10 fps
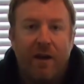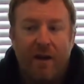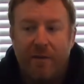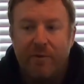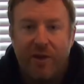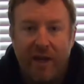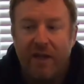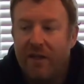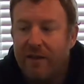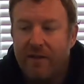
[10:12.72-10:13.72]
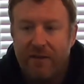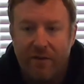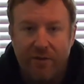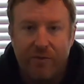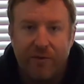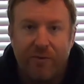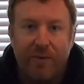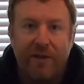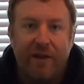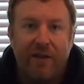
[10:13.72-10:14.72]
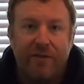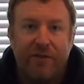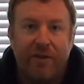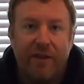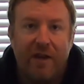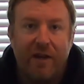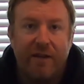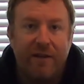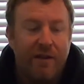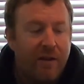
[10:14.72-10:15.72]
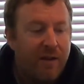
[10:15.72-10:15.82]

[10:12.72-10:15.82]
You can get this at all sorts of retailers online.